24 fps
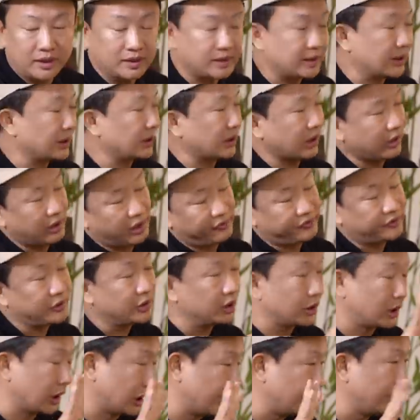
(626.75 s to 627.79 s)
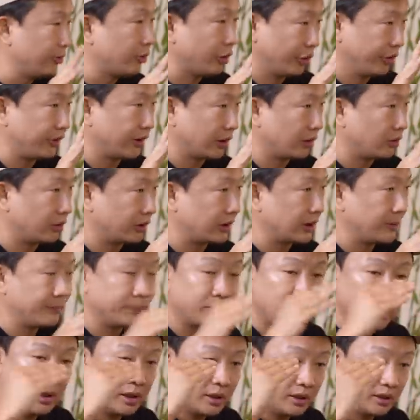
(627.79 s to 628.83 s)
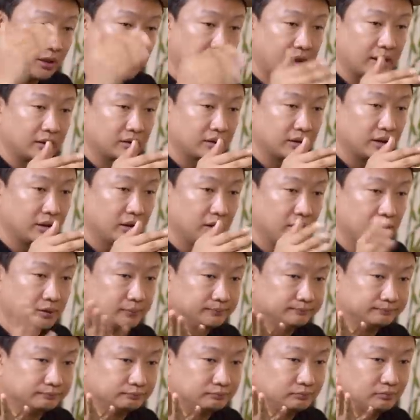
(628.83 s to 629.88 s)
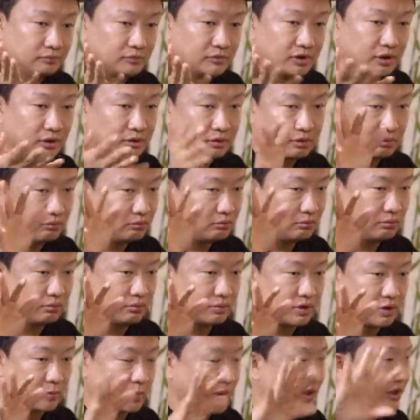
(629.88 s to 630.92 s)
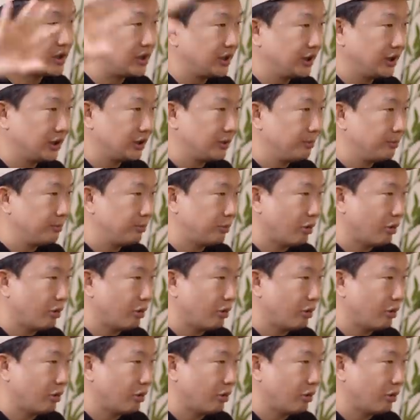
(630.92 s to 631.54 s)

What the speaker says: it's like after the gully boy thing like the especially the